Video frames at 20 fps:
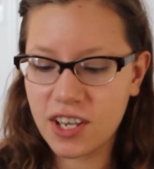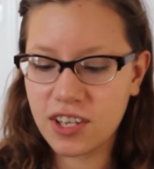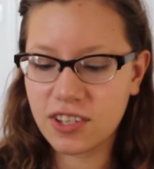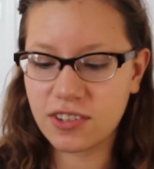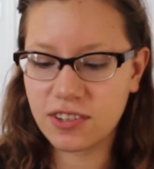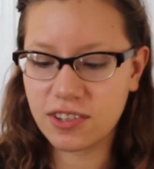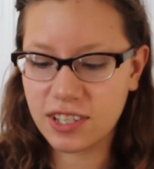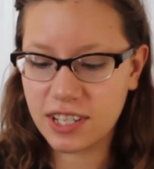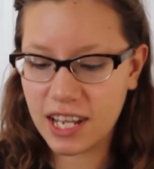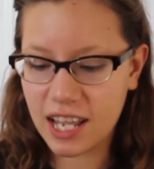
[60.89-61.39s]

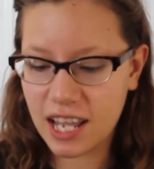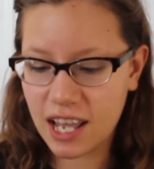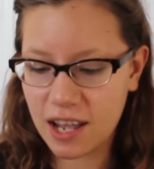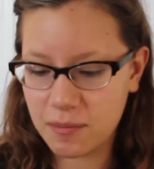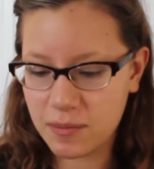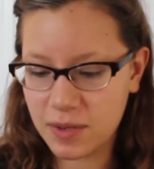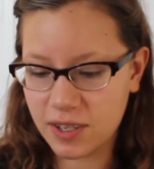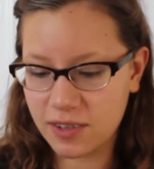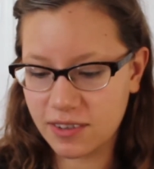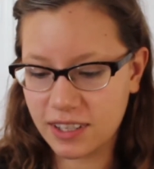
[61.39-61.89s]
So today
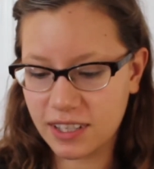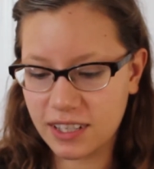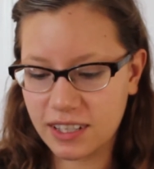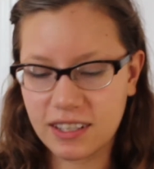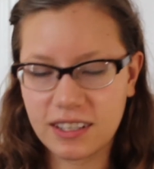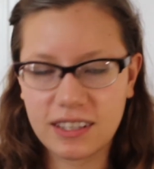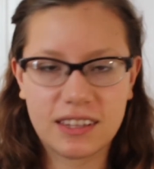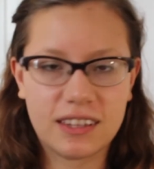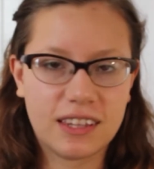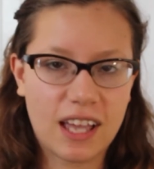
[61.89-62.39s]
I'm gonna be
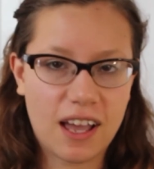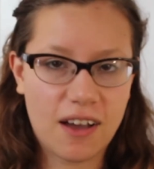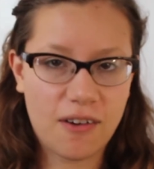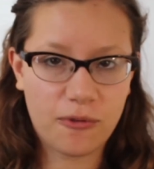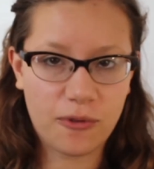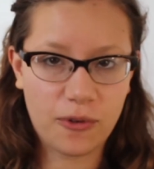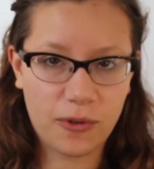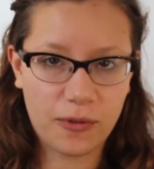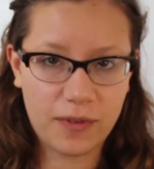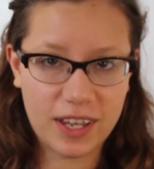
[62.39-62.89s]
doing that
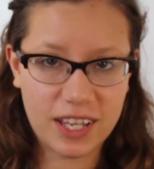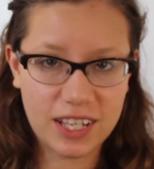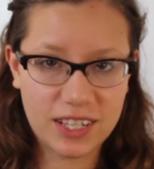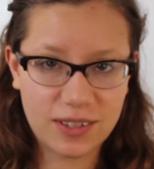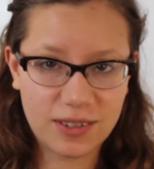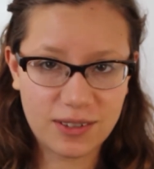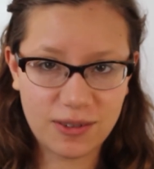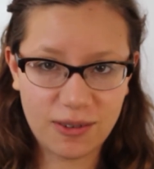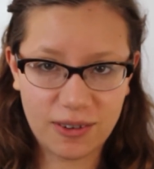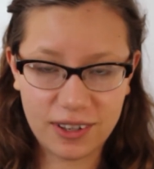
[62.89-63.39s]
full
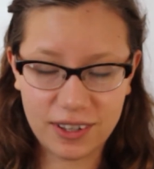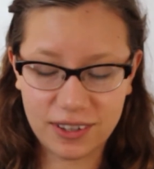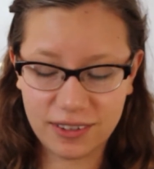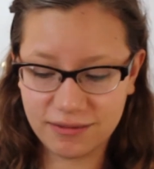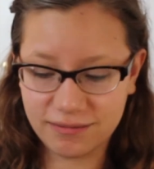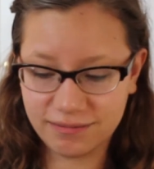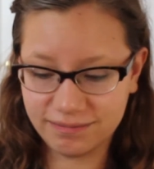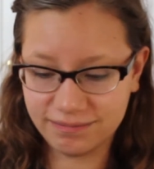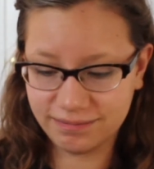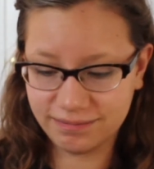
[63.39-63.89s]
face tutorial